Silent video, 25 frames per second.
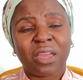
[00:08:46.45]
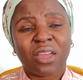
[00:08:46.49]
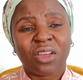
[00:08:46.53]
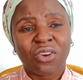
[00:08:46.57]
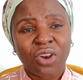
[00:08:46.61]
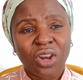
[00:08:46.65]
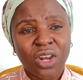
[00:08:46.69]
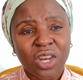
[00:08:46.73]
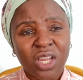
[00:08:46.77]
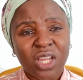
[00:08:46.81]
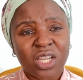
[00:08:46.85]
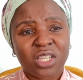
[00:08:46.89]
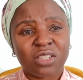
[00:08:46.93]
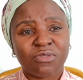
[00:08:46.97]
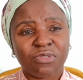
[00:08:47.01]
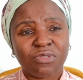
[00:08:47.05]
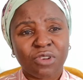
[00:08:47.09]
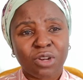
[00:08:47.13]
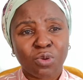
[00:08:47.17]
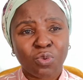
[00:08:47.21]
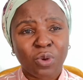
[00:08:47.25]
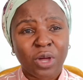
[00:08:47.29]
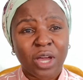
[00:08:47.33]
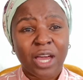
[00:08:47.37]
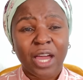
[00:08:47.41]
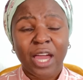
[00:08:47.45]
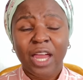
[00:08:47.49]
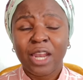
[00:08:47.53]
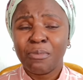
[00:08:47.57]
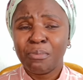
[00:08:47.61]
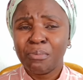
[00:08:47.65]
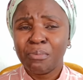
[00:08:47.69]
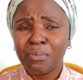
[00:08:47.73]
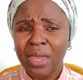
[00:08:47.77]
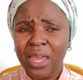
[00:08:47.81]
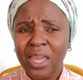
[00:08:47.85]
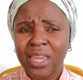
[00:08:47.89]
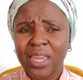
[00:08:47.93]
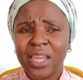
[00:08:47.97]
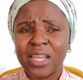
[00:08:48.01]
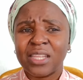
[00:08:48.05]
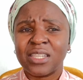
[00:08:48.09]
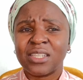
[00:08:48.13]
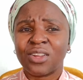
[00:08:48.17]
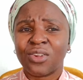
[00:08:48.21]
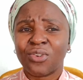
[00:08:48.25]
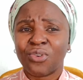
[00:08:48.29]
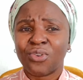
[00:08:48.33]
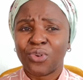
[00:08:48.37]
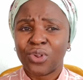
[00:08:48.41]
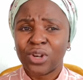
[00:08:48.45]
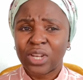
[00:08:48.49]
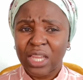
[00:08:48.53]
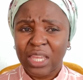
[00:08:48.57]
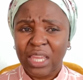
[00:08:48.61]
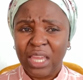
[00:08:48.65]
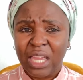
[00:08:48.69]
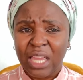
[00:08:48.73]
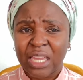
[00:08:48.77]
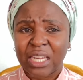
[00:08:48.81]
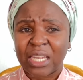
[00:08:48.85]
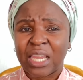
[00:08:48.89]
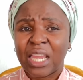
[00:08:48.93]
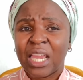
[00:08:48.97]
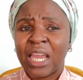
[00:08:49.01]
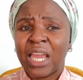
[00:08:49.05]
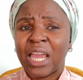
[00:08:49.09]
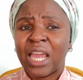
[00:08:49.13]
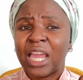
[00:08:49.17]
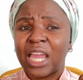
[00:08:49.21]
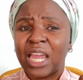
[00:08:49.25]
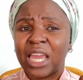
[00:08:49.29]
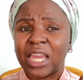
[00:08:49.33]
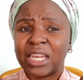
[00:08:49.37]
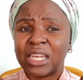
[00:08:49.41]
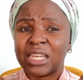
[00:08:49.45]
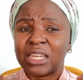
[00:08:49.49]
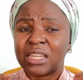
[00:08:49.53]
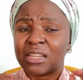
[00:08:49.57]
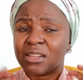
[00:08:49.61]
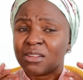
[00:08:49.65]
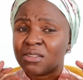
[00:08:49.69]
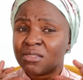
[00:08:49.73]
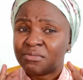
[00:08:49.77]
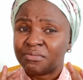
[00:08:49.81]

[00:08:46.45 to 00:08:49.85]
cleaning it very well and make it clean again and